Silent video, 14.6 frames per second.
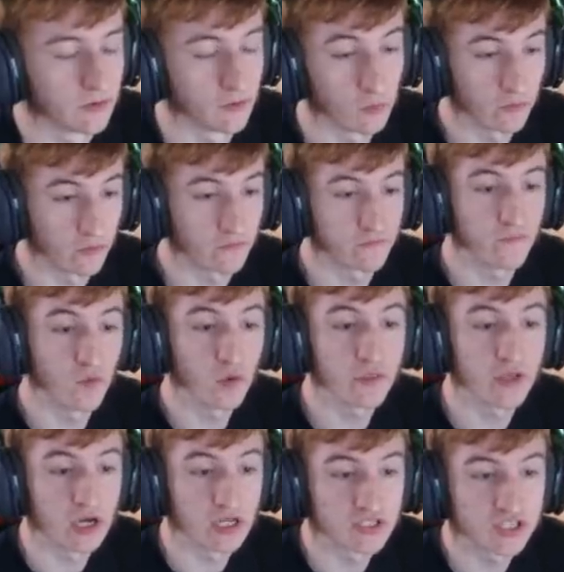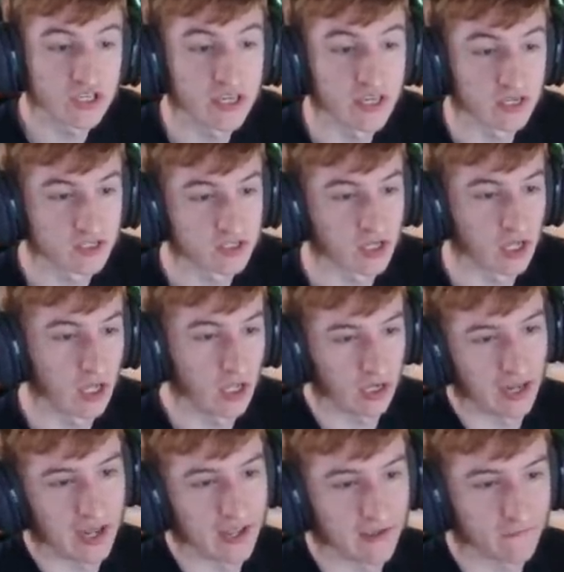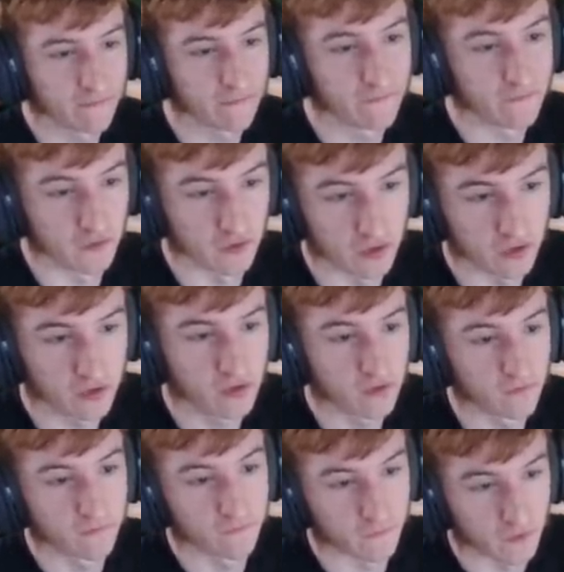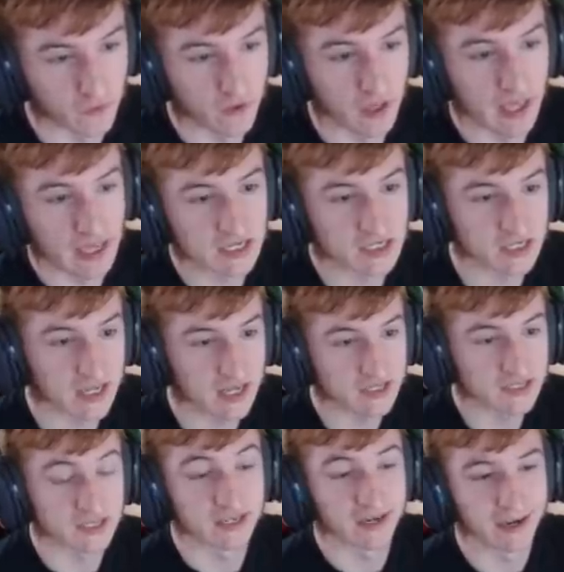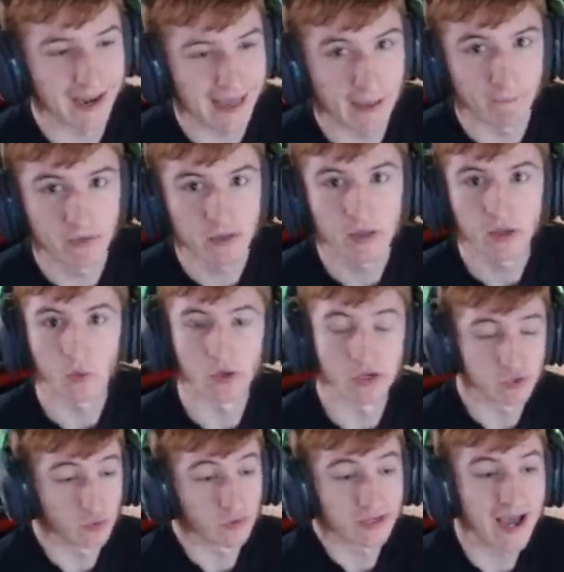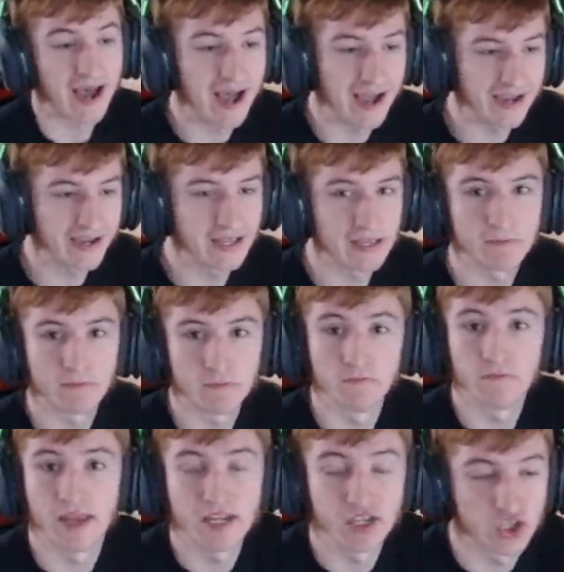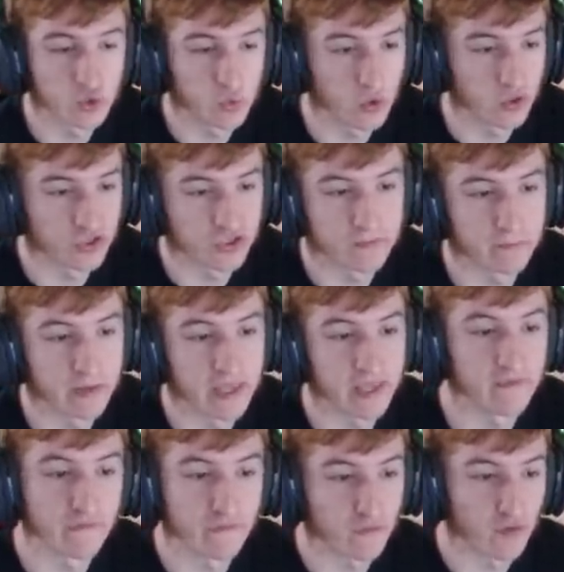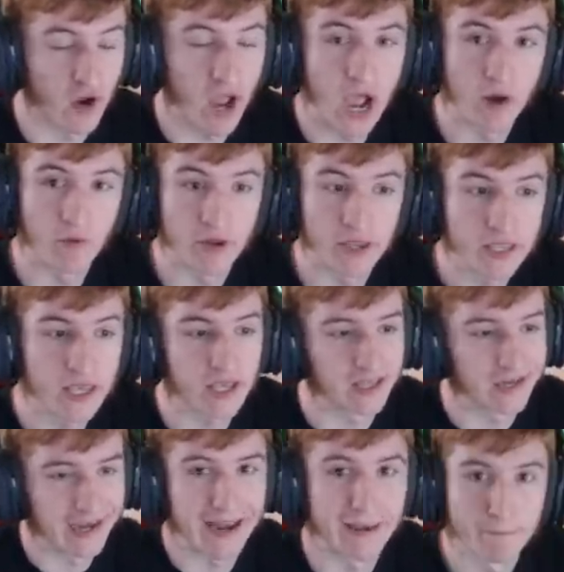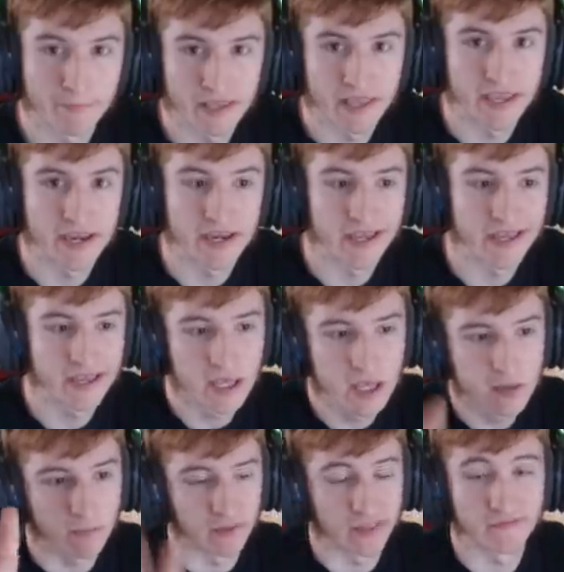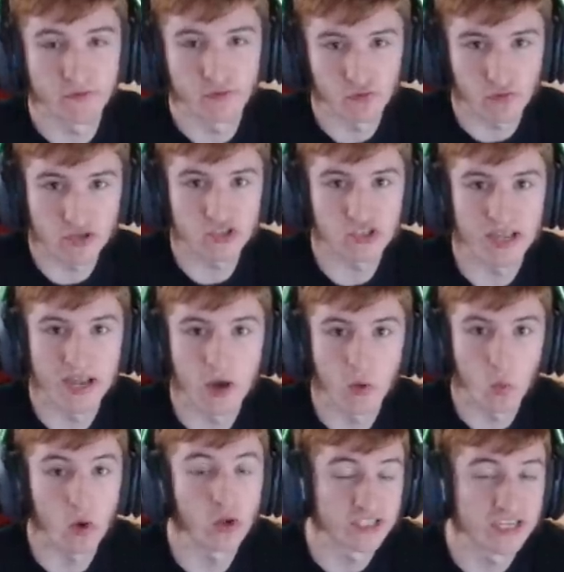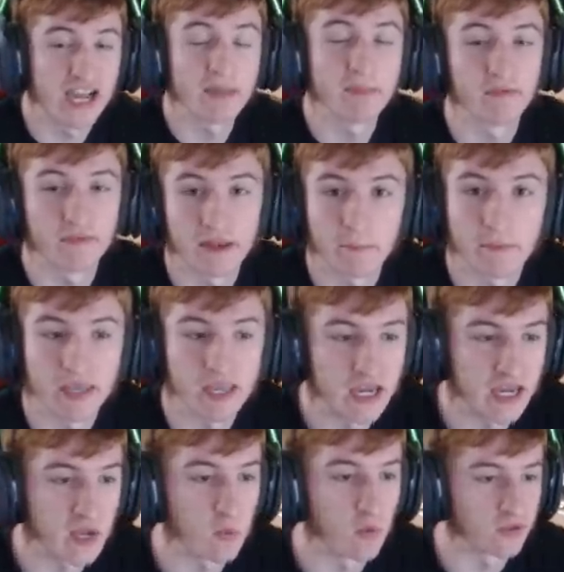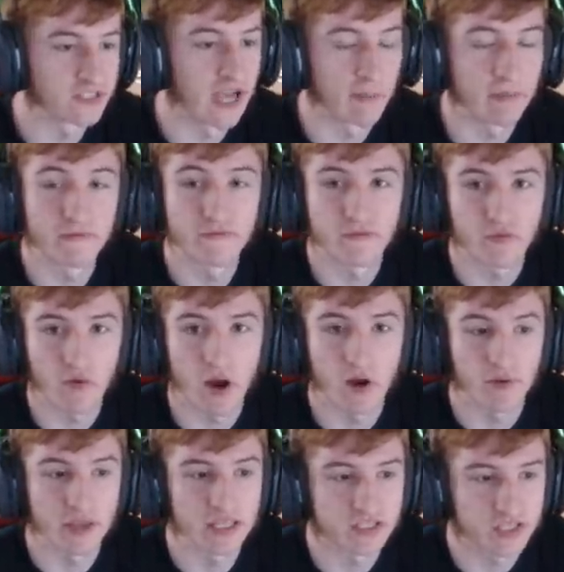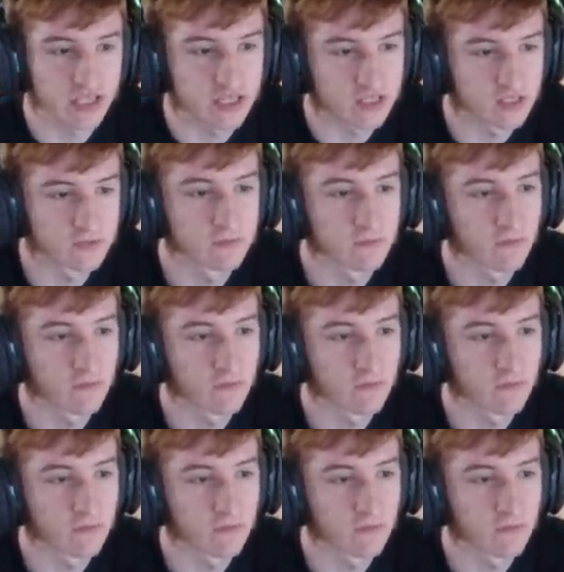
The, the four that are ticked are like fur, fur, ATS, and lamb, which would highly hint towards them being Ferrari, Lamborghini, but they've crossed out what type of Lamborghini and what type of Ferrari it is.